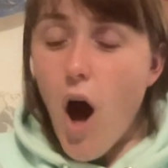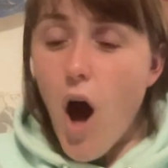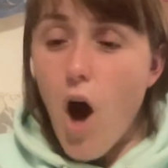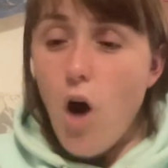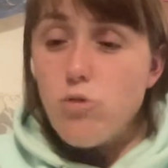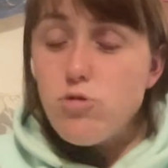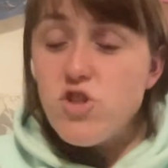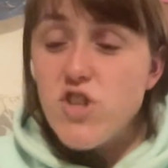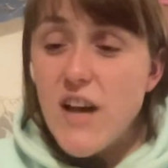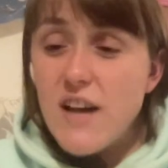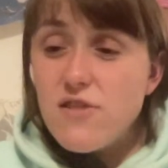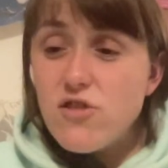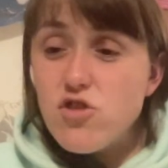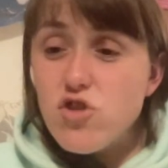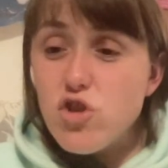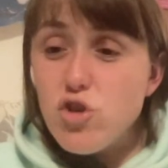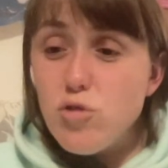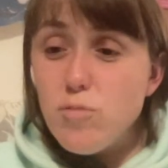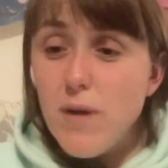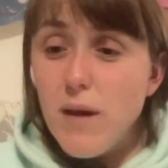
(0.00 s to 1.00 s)
Oh, Jess,
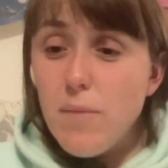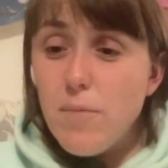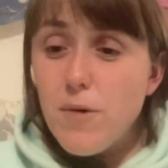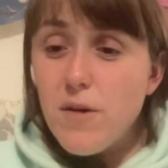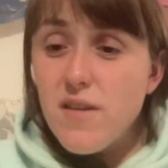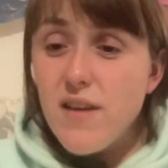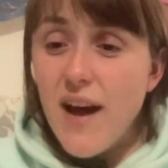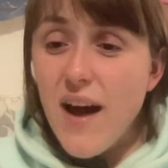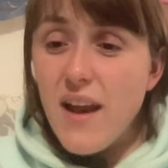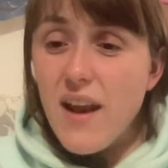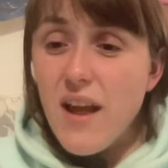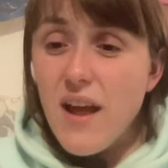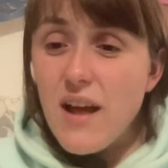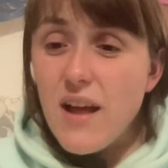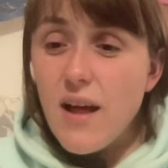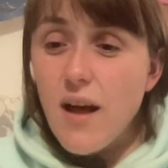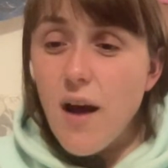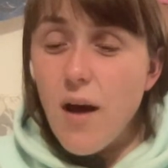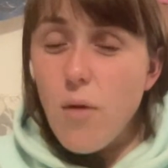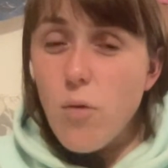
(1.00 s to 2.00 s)
do you mean
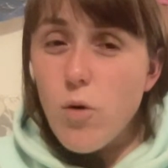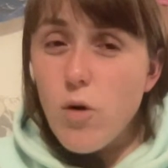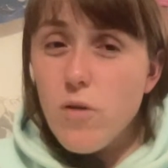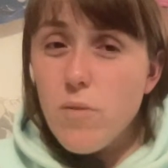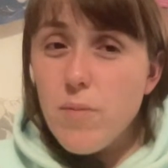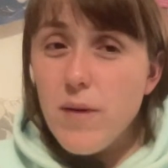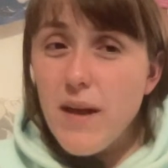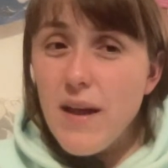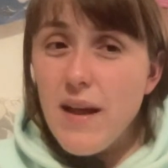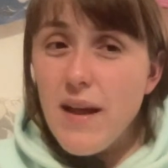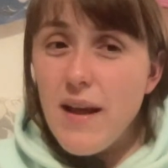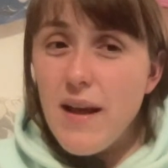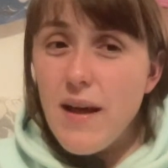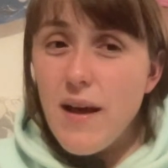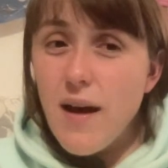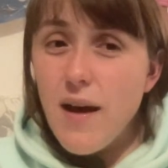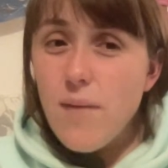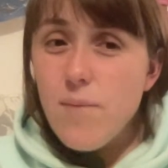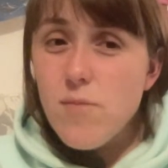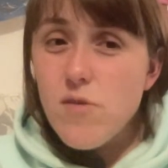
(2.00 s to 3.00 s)
Britannic uh, would be
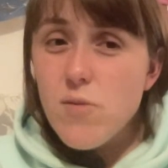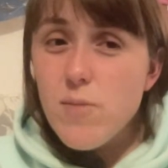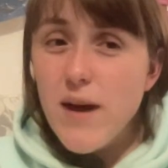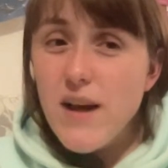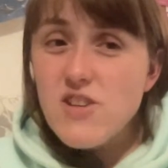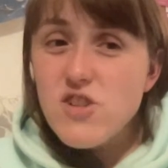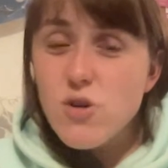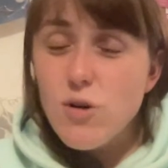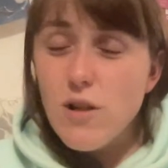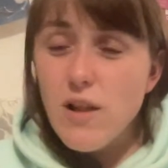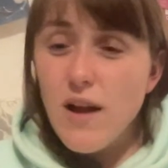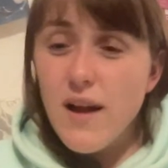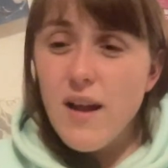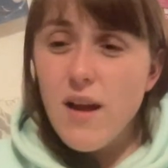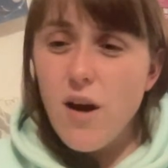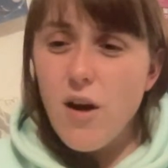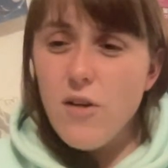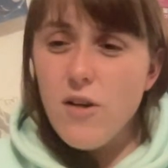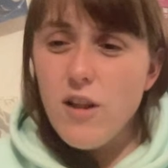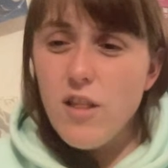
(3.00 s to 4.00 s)
um special, like
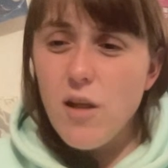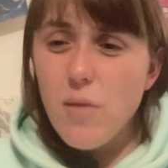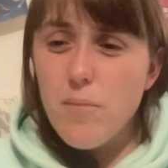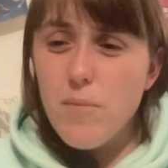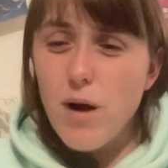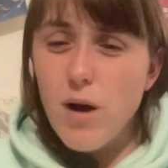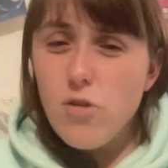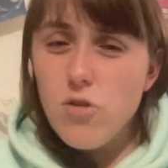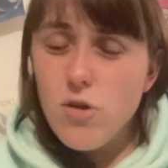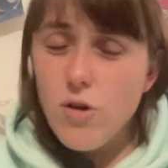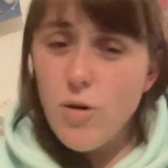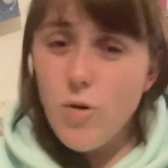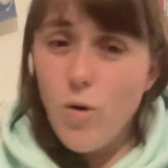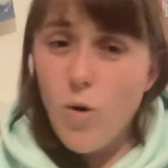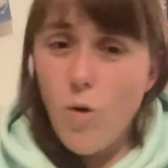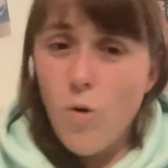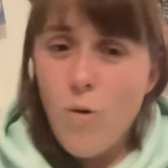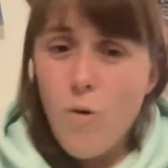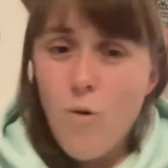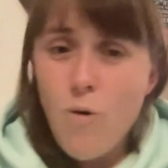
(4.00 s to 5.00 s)
owning the model,
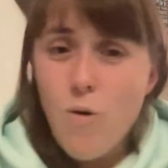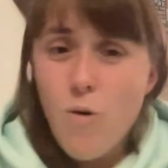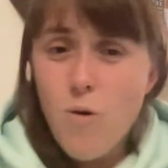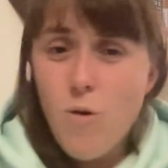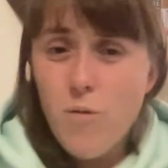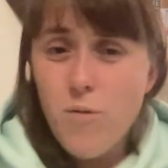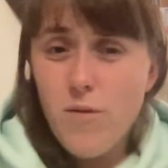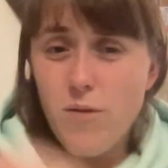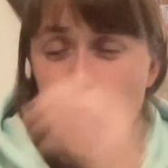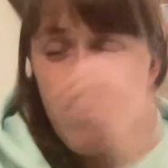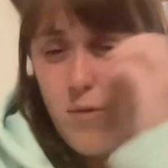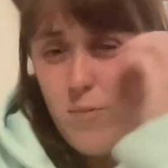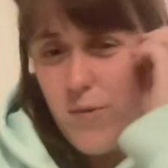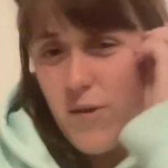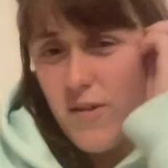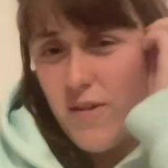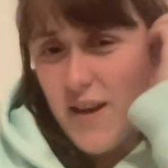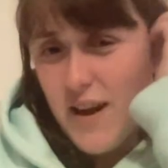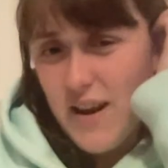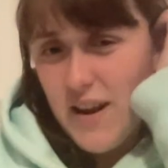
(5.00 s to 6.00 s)
or the
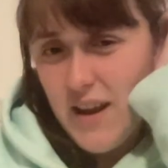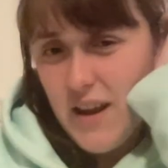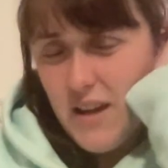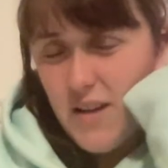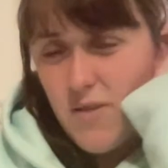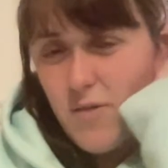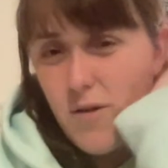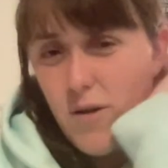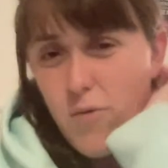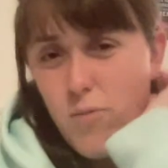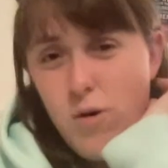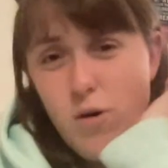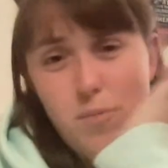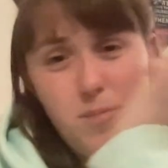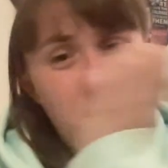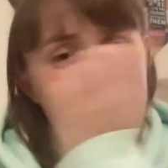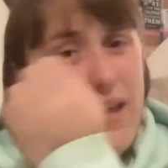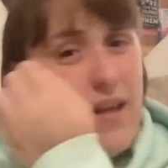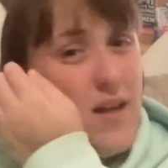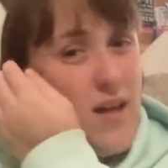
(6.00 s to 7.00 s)
Britannic uh, will
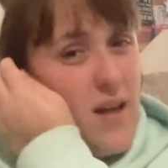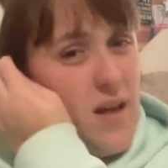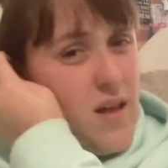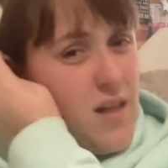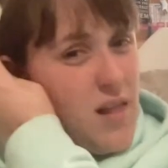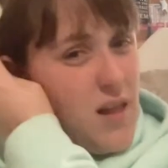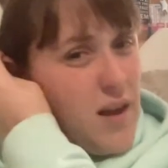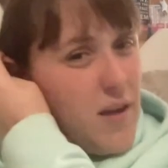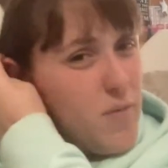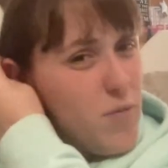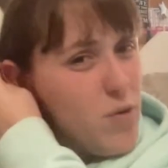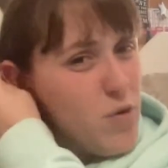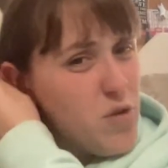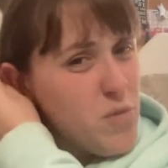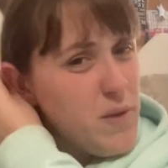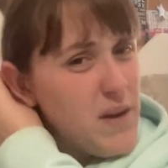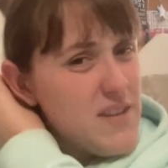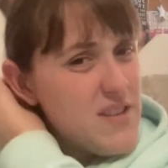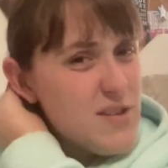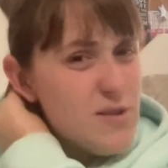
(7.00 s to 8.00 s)
be like more
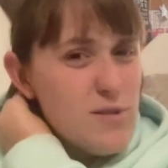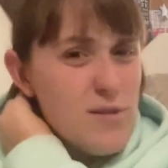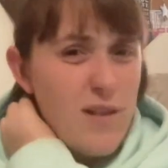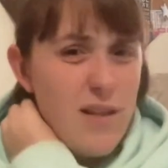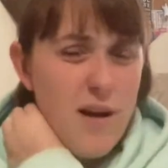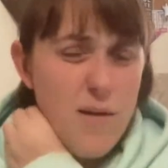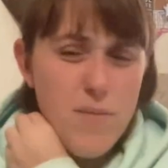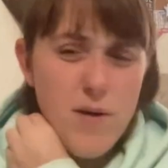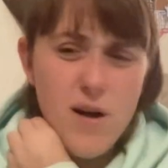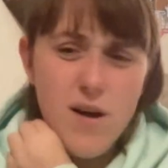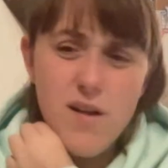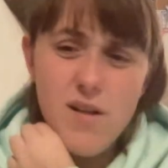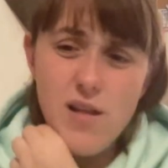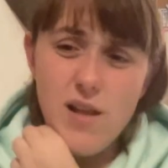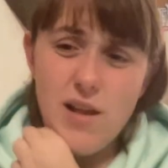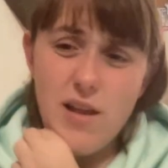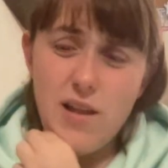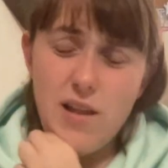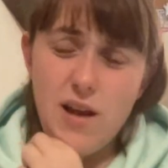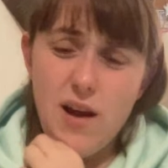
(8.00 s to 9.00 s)
special to that part
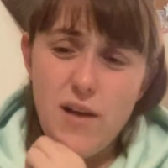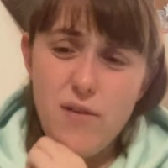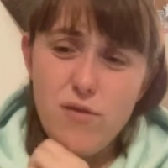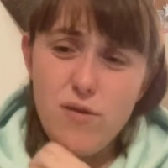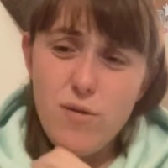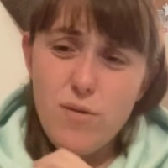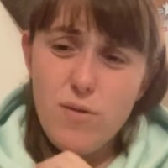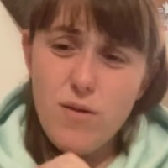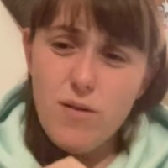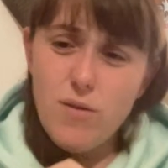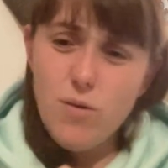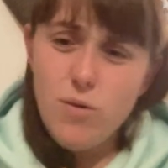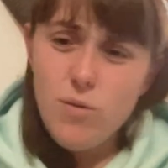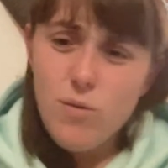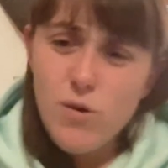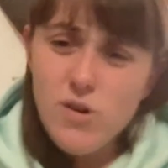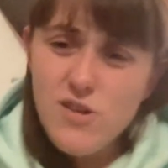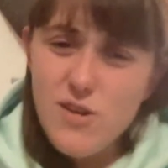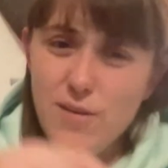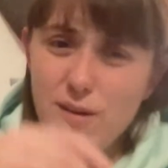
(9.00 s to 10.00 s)
of life? What,
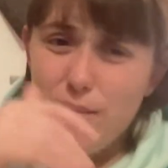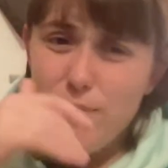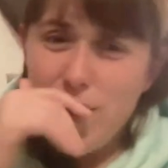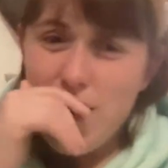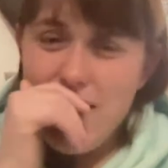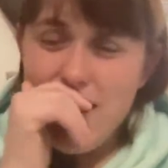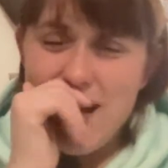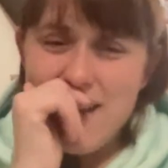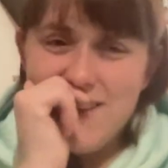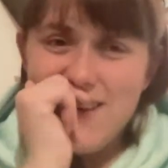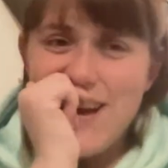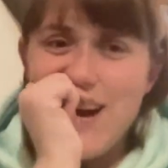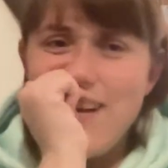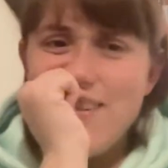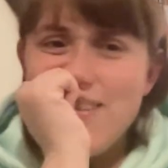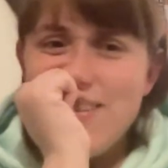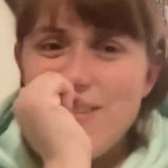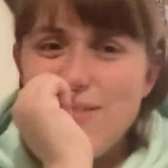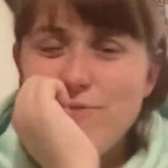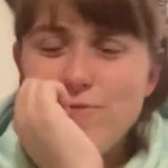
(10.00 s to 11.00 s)
what do you mean by that,
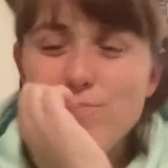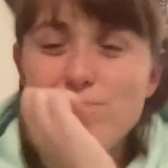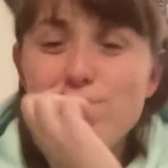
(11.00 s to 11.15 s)
Jess?